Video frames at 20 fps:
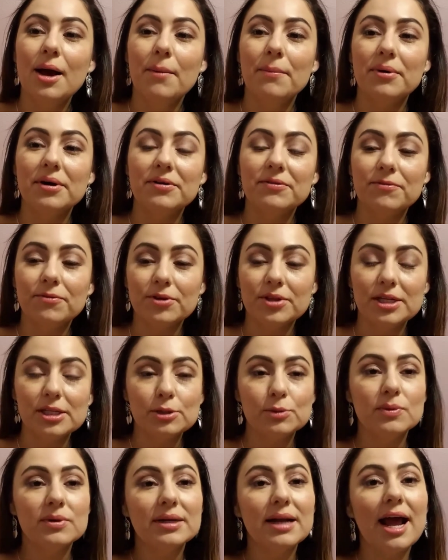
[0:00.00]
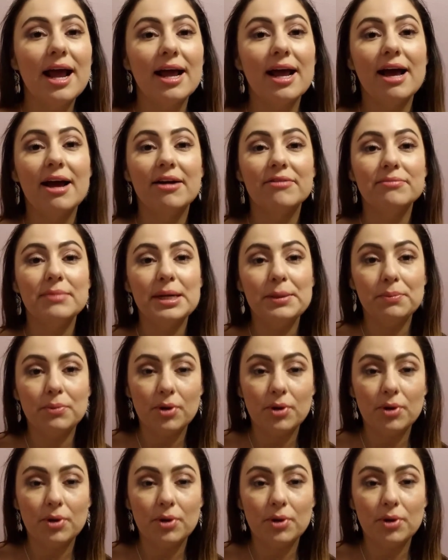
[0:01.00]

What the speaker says: But for this one, I have made